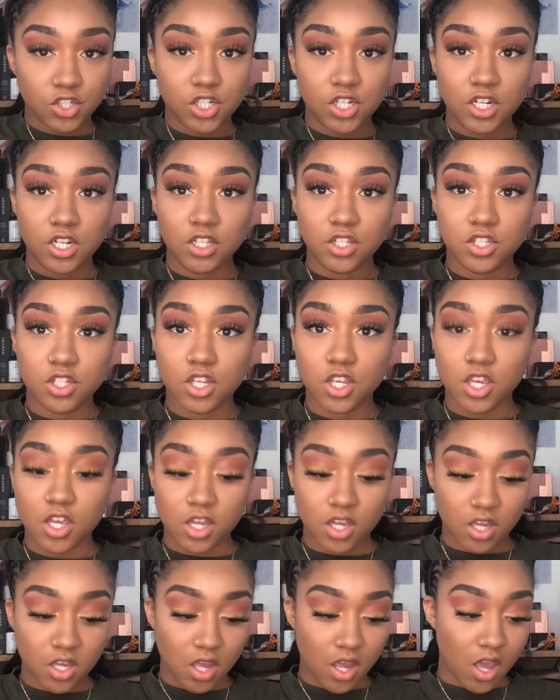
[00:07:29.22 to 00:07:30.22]
she
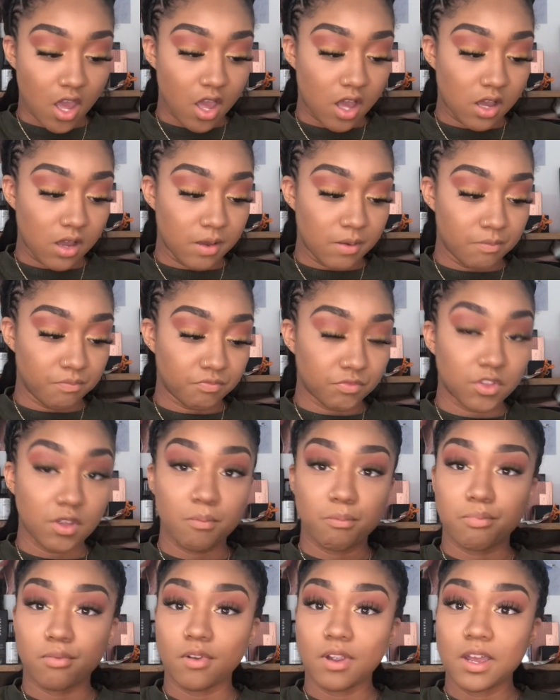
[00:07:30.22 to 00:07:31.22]
took
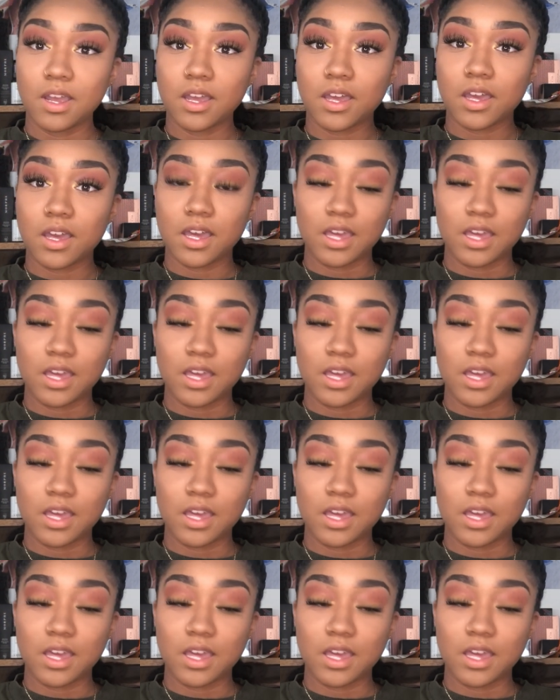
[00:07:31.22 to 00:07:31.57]
the brick